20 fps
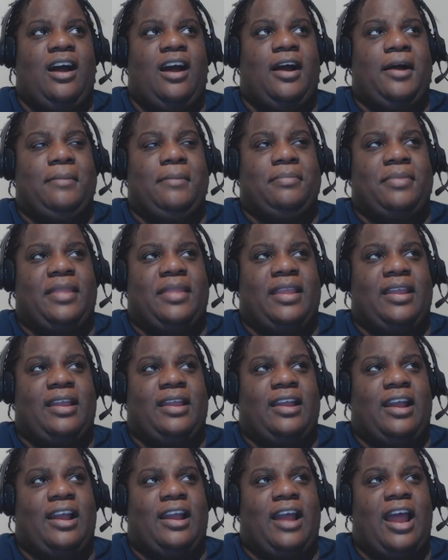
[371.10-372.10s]
um,
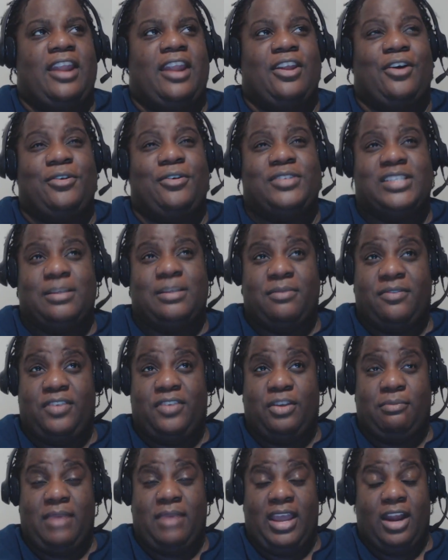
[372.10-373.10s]
I know some of
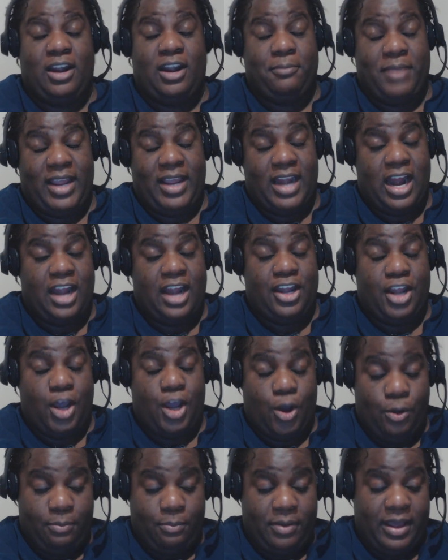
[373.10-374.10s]
you may or may not
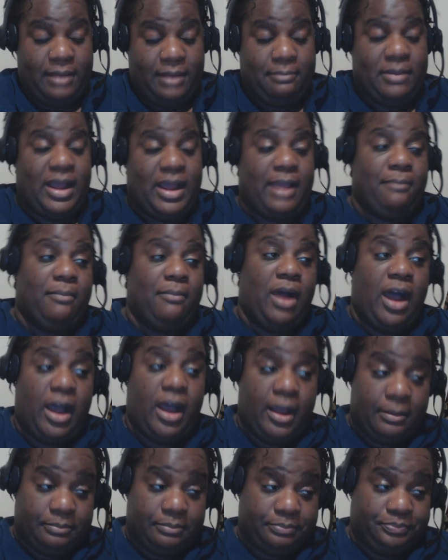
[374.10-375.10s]
know, but my
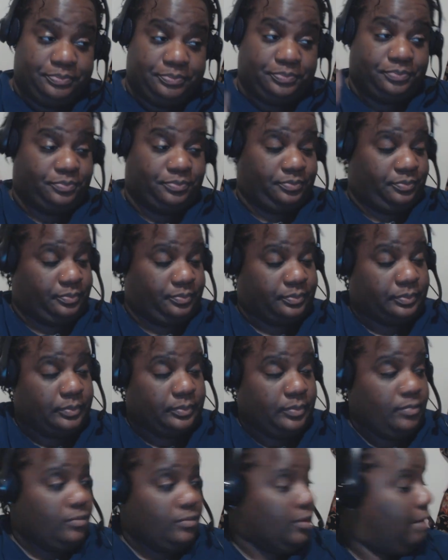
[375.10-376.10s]
mom,
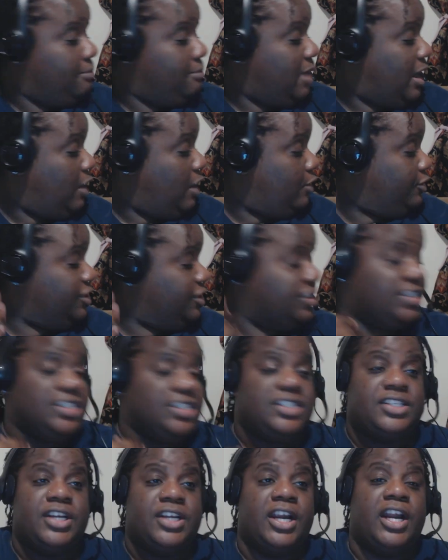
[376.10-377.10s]
my older
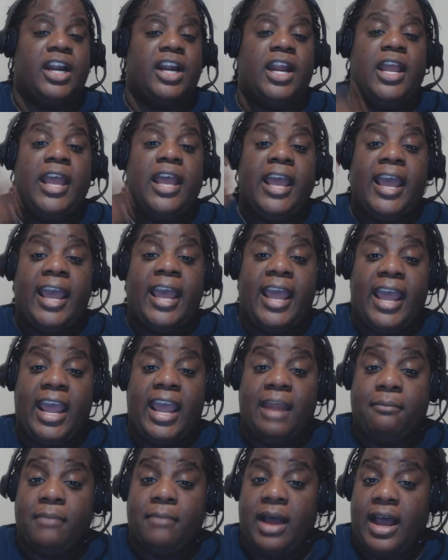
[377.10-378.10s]
sister,
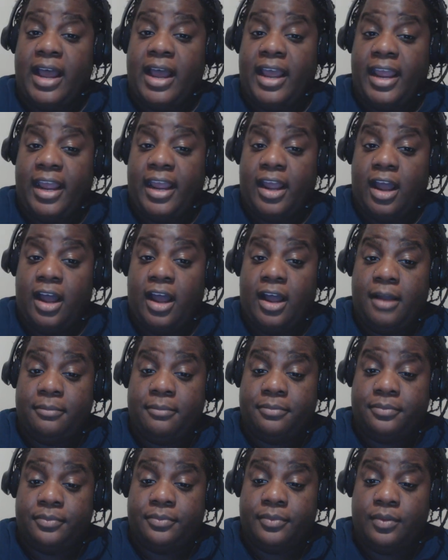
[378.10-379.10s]
and my
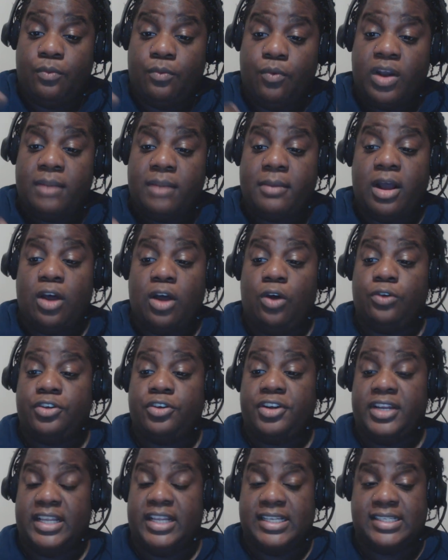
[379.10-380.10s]
one of my
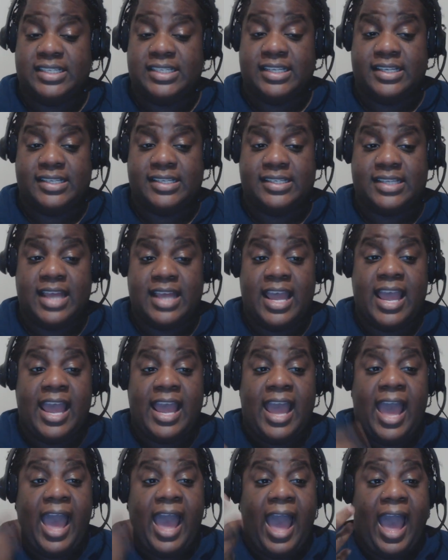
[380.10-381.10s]
older nieces
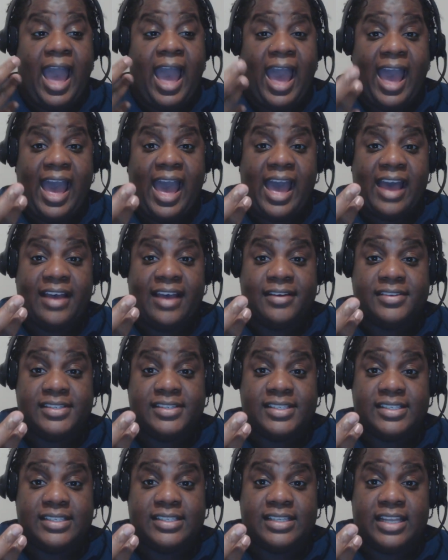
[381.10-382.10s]

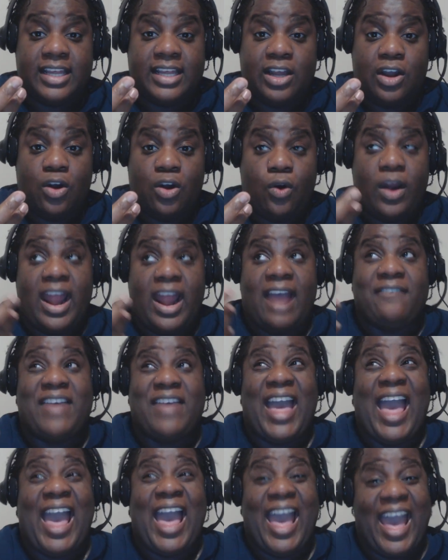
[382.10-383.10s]
has or have
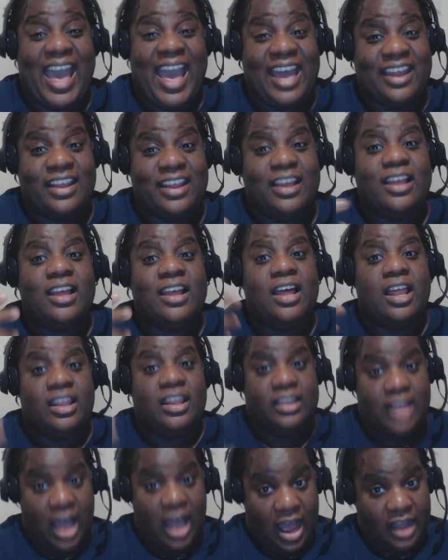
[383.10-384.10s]
had
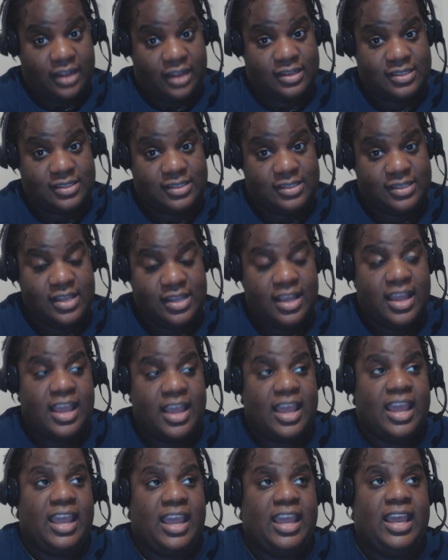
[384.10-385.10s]
locks.
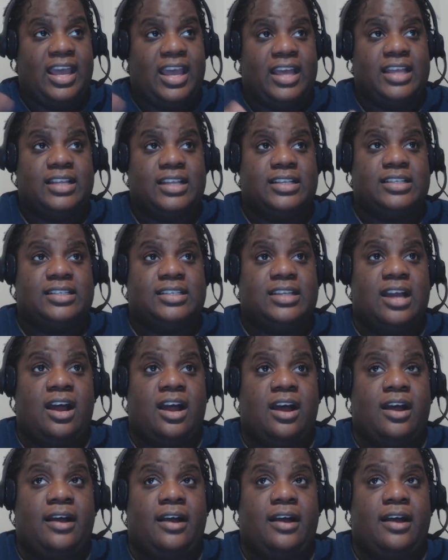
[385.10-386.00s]
And